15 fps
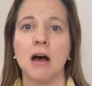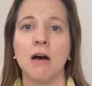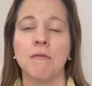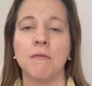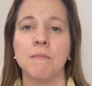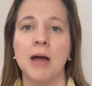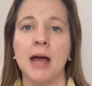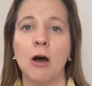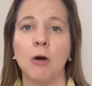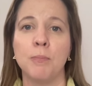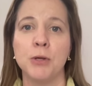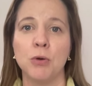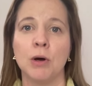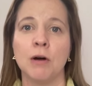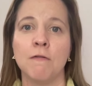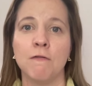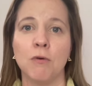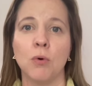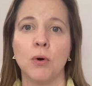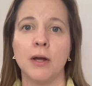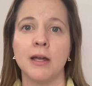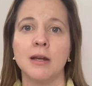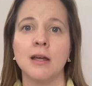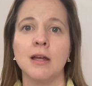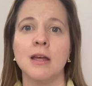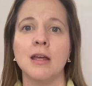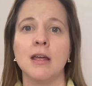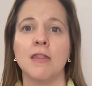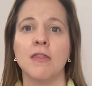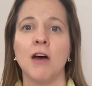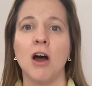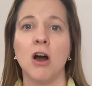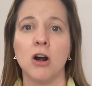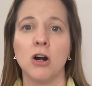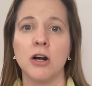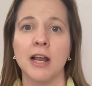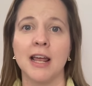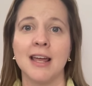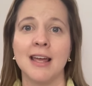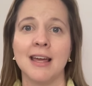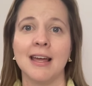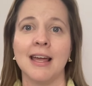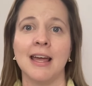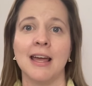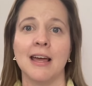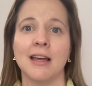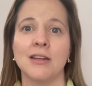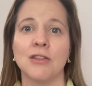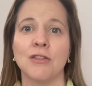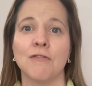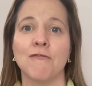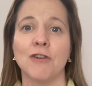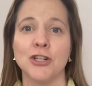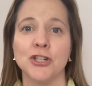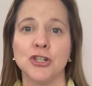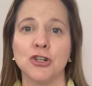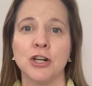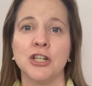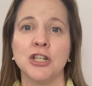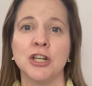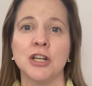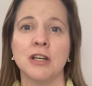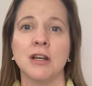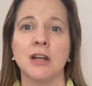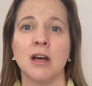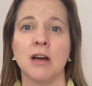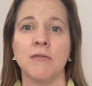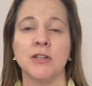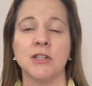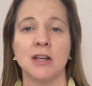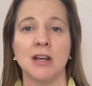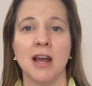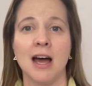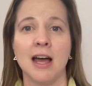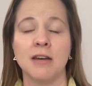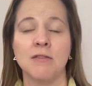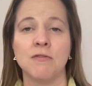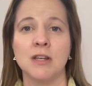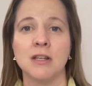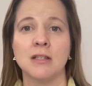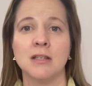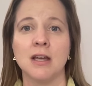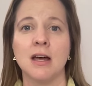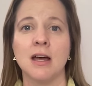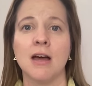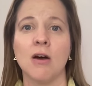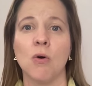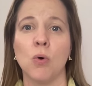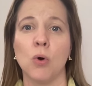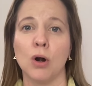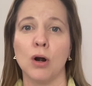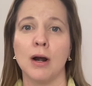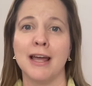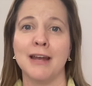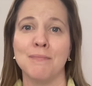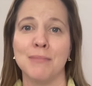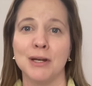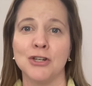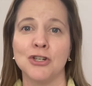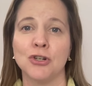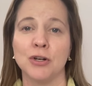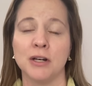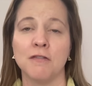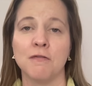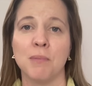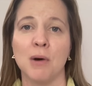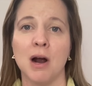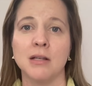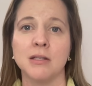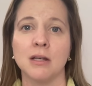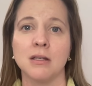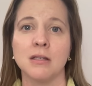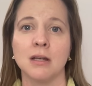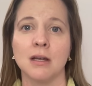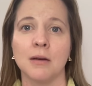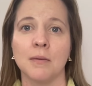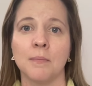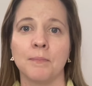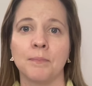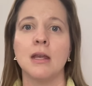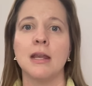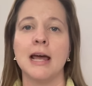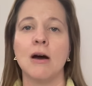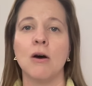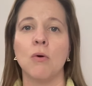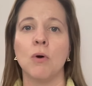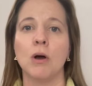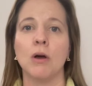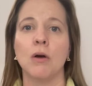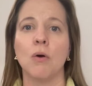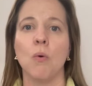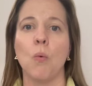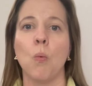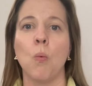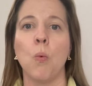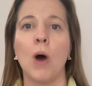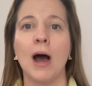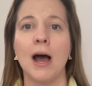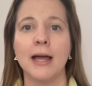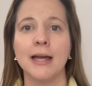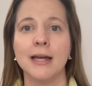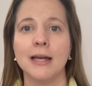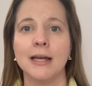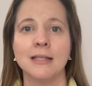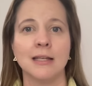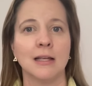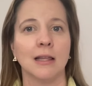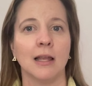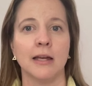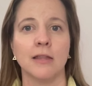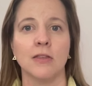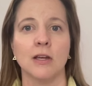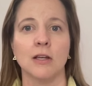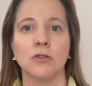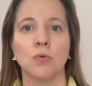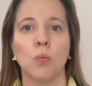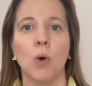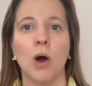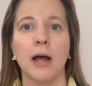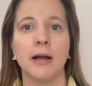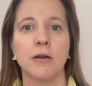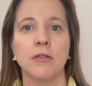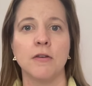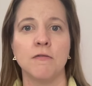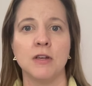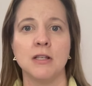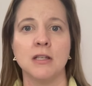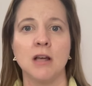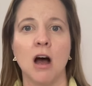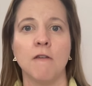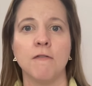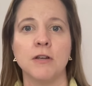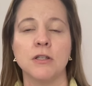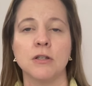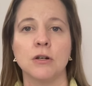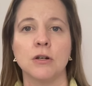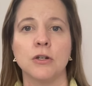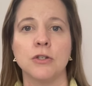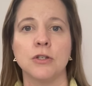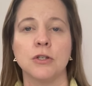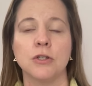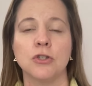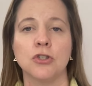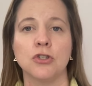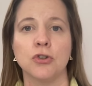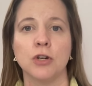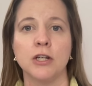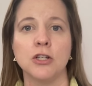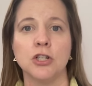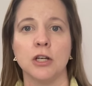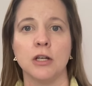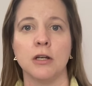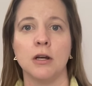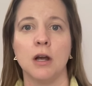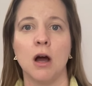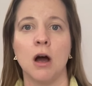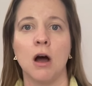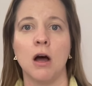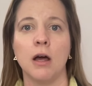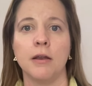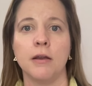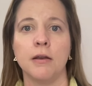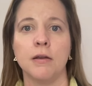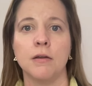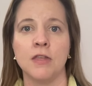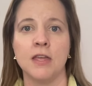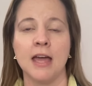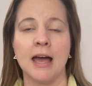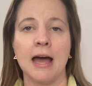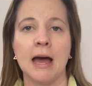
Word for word: uh, help you avoid the heartache and the frustration of a denied visa or administrative processing. Now, why is it like this? Why are the visa officers stringent on the